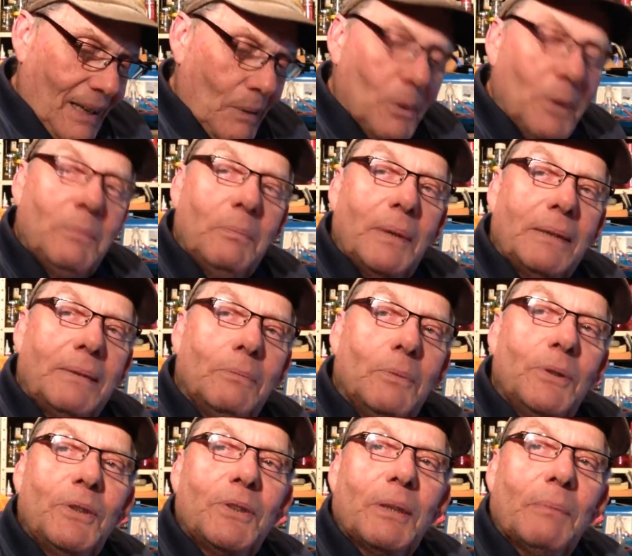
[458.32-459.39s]

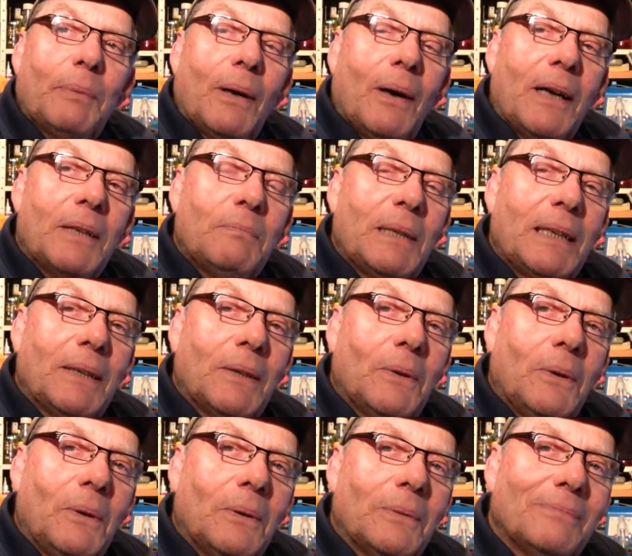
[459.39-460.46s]
Wouldn't surprise me at
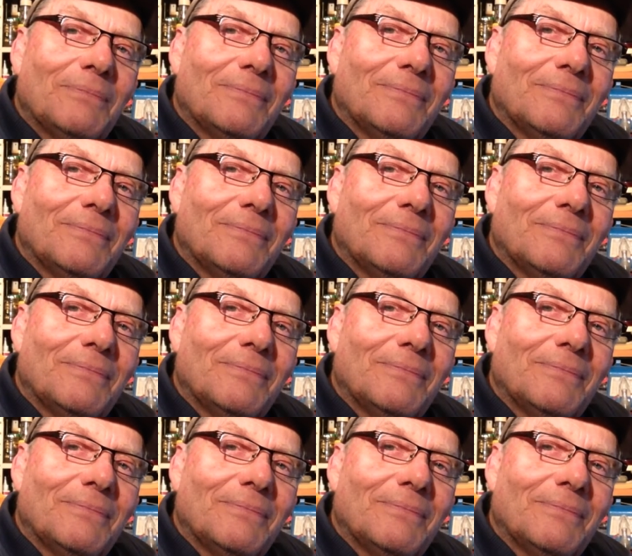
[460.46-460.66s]
all.